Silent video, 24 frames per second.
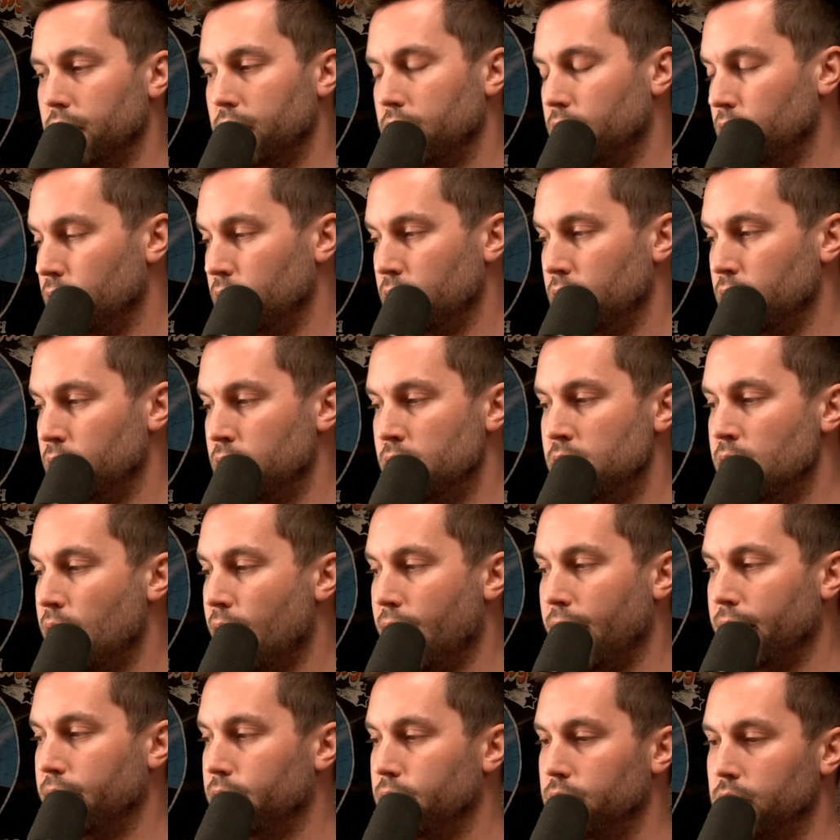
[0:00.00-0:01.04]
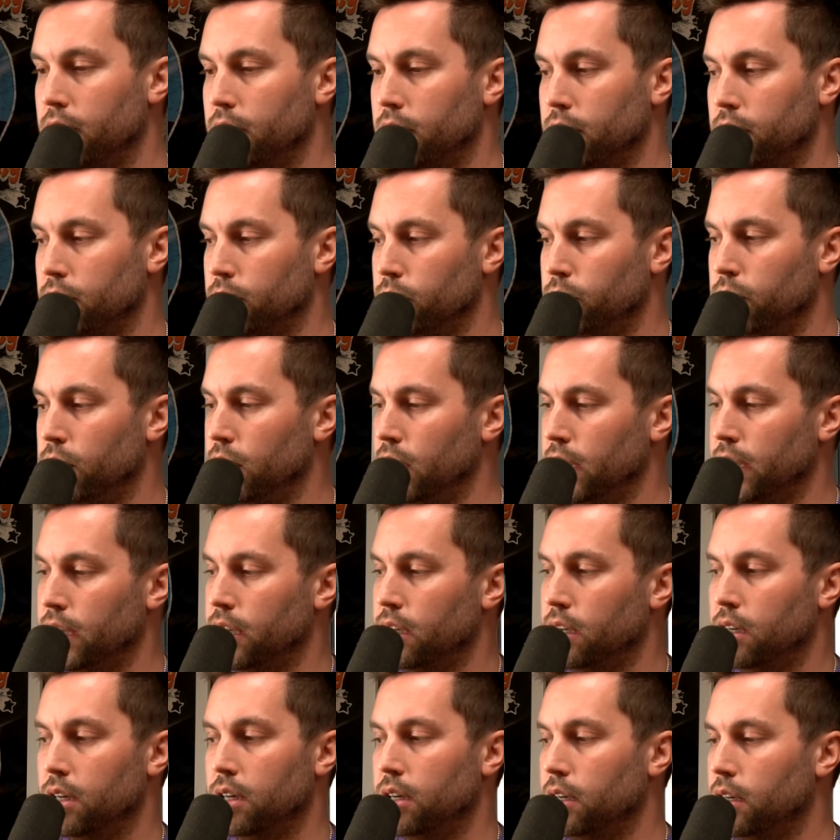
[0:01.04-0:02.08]
not really
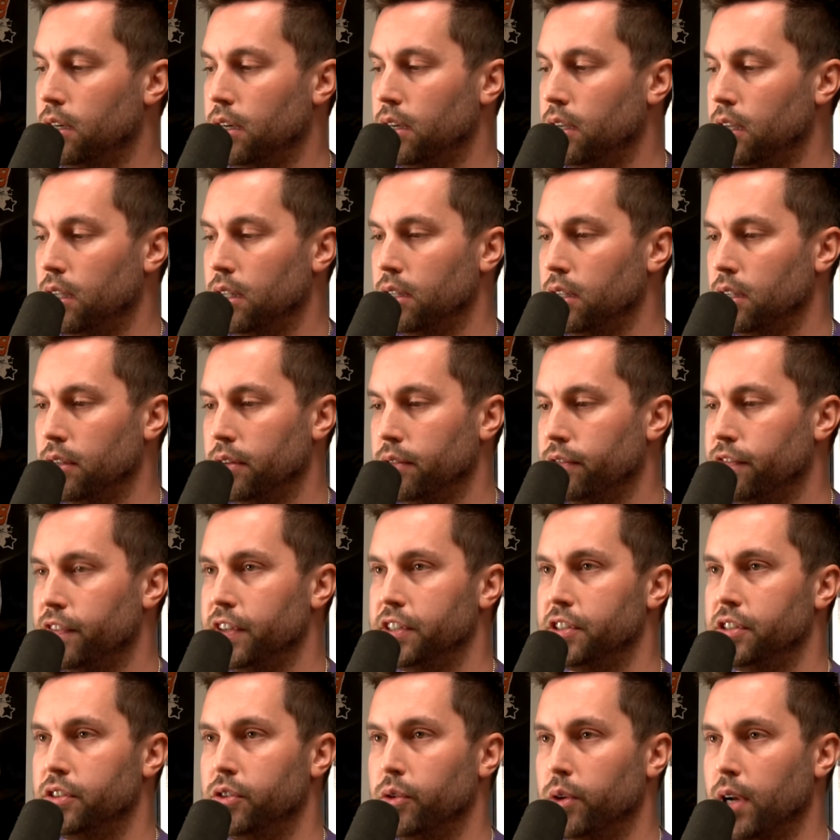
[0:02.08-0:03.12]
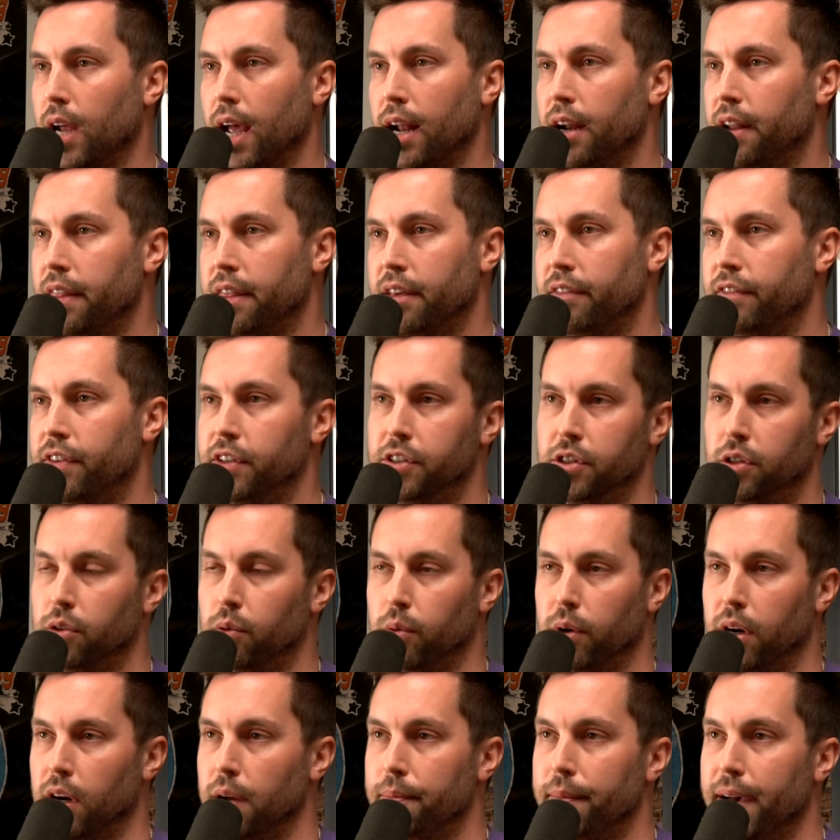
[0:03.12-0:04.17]
doing anything physical
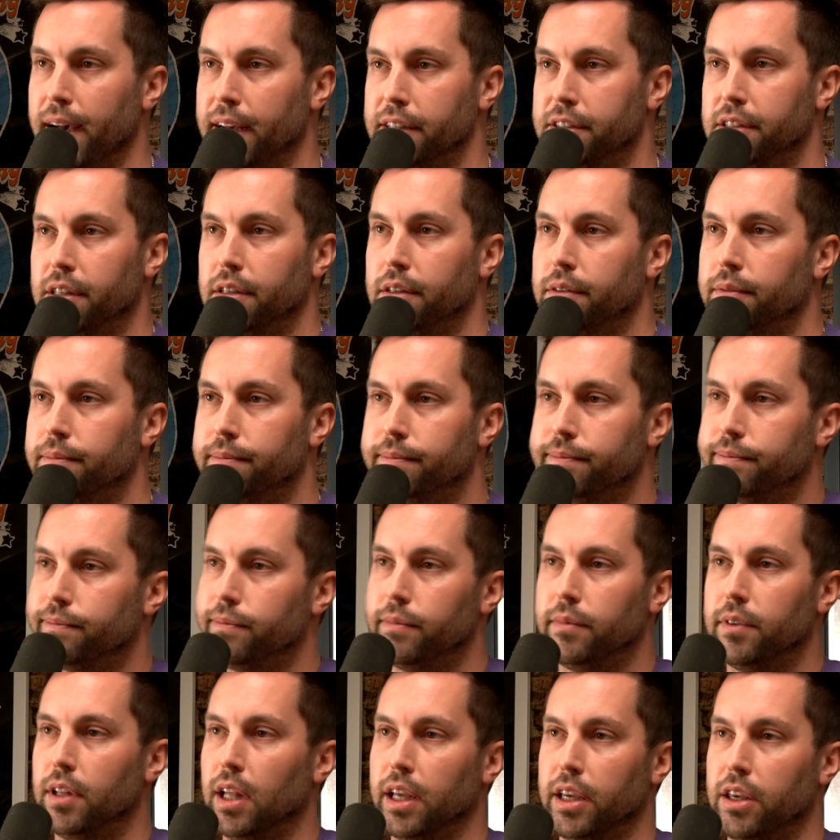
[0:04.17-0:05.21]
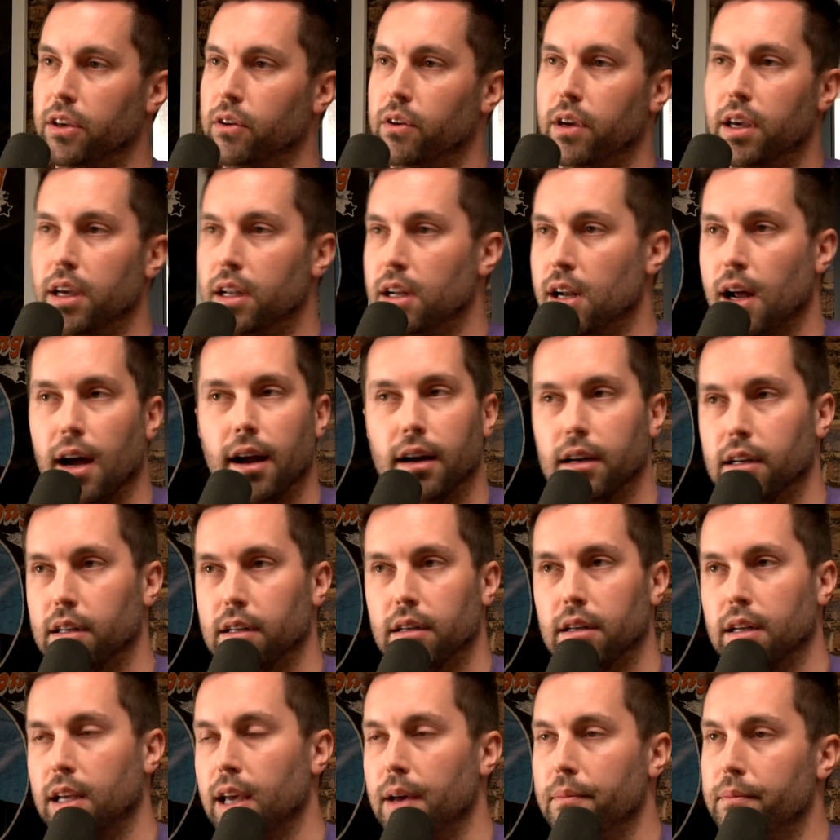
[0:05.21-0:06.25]
wearing a mask. Yeah. Like you cannot
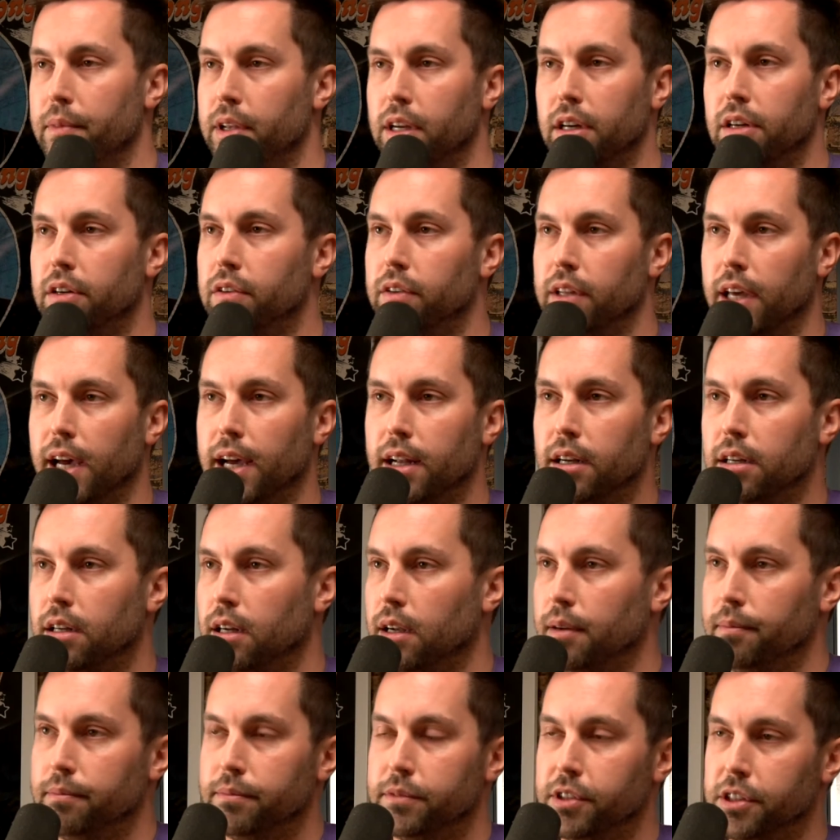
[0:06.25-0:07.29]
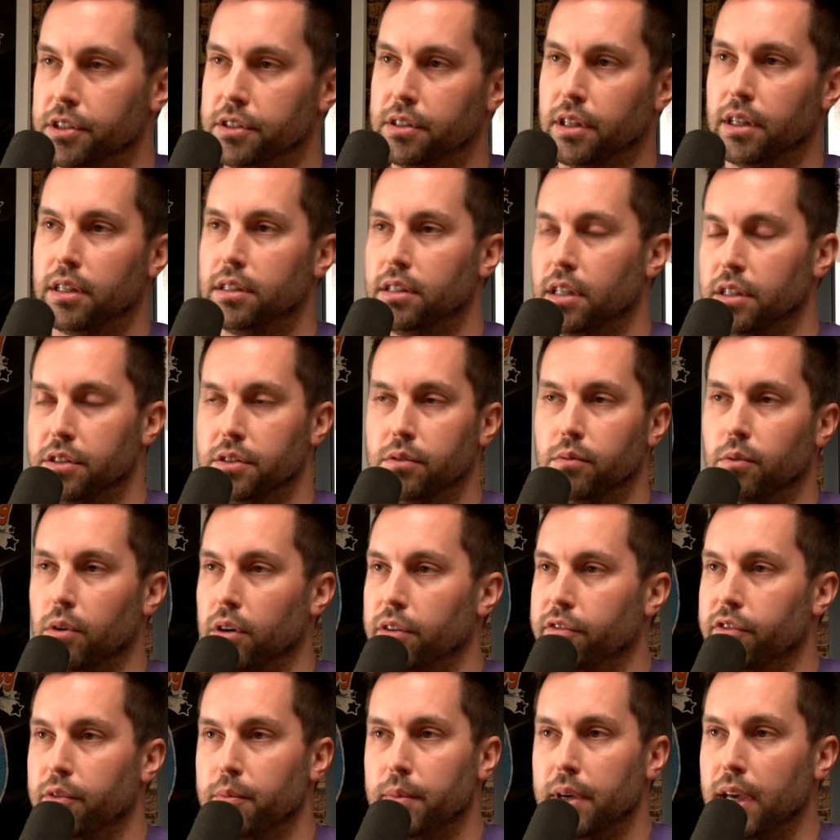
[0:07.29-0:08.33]
get me to do that. It doesn't work
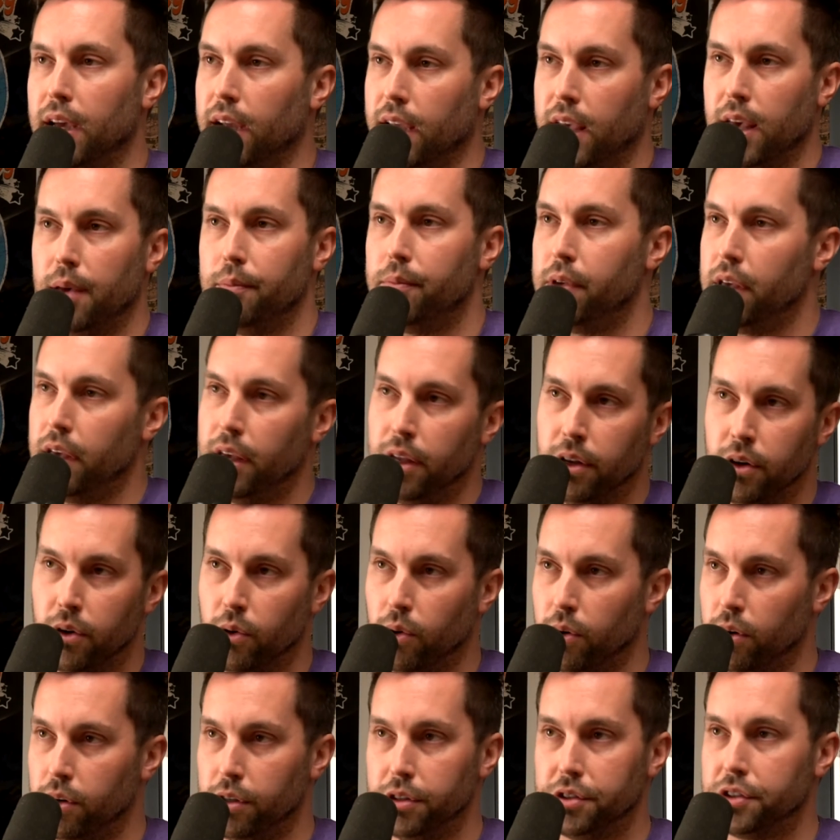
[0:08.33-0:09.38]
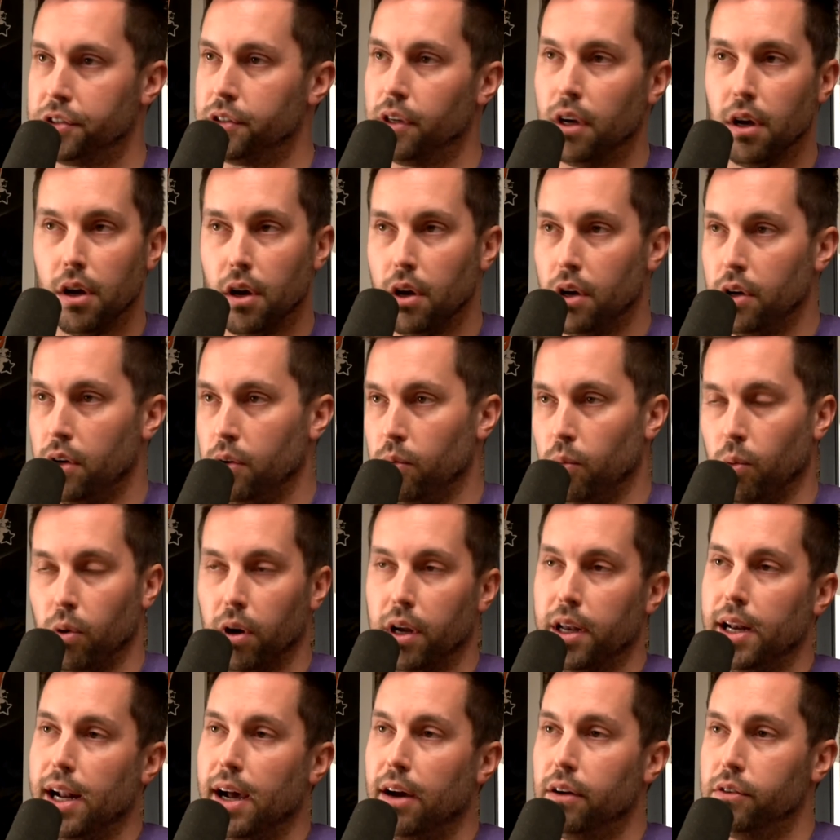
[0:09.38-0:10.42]
for me. I can't be indoors
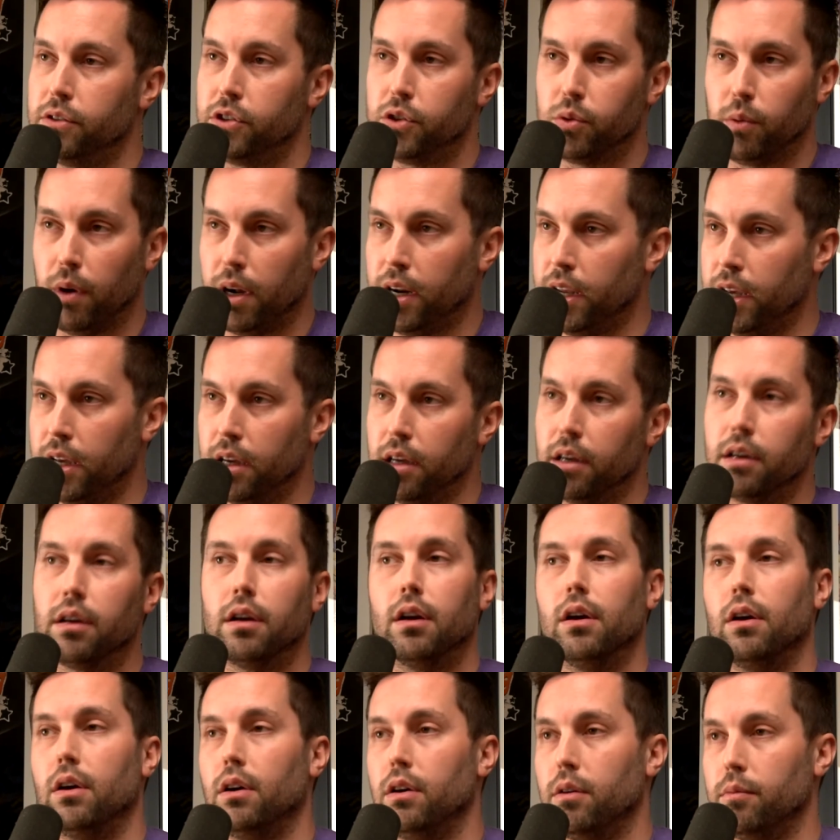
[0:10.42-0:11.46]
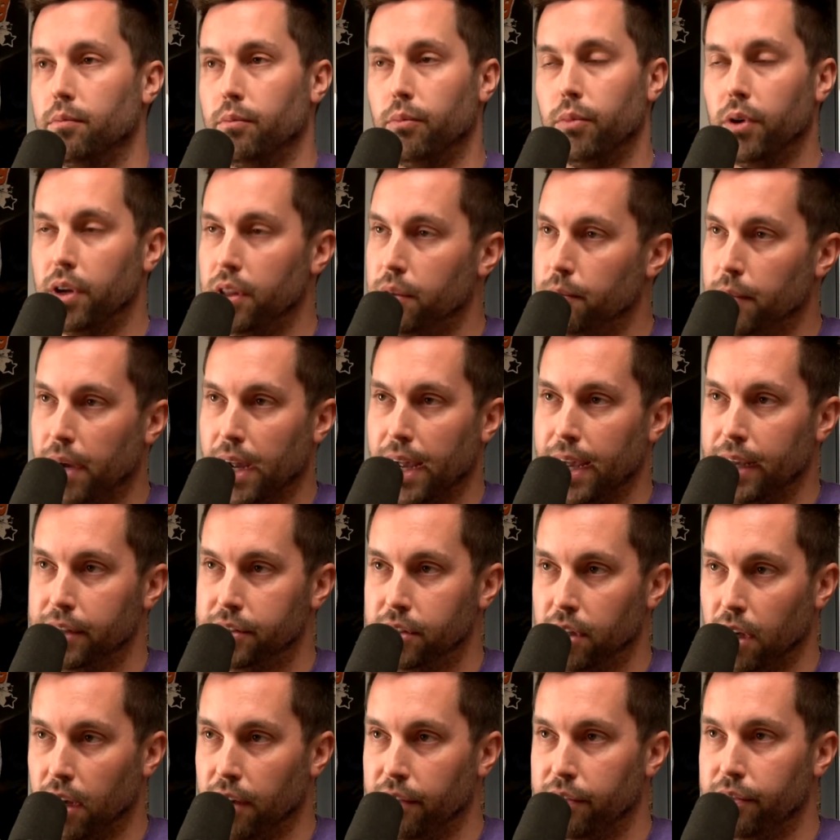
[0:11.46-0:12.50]
working out, sweating, breathing my ass
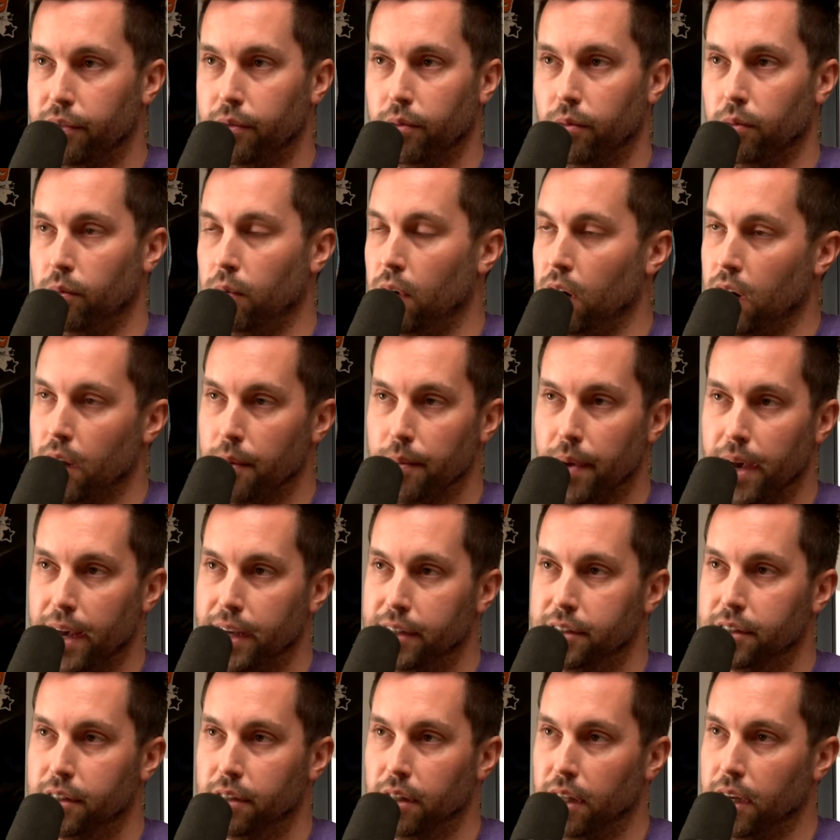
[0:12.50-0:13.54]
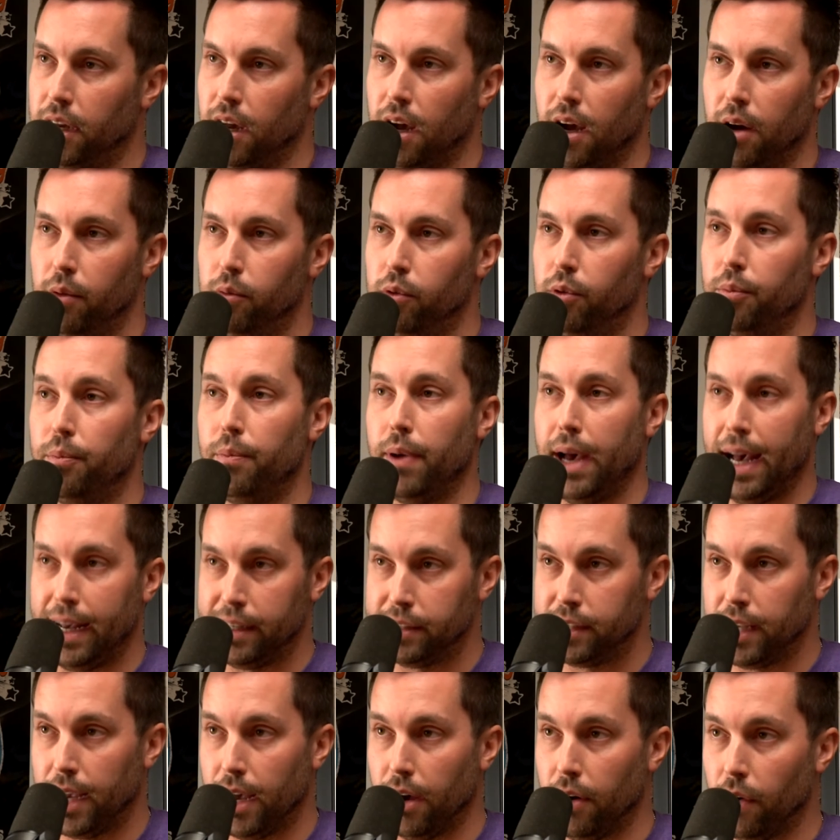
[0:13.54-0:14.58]
off wearing a mask. Like I will
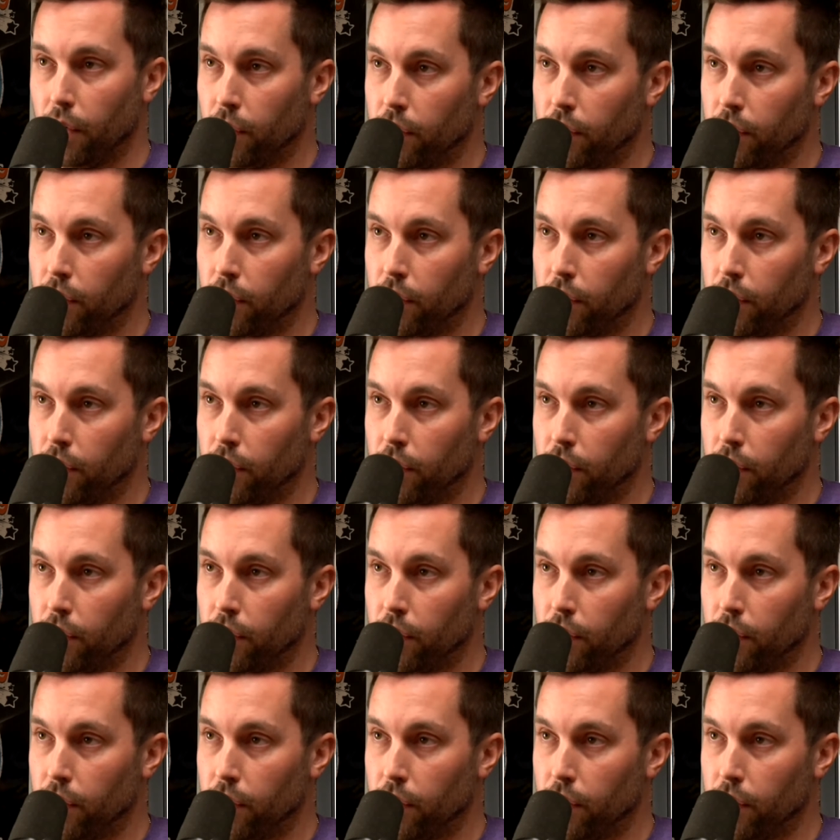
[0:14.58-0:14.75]
pass out,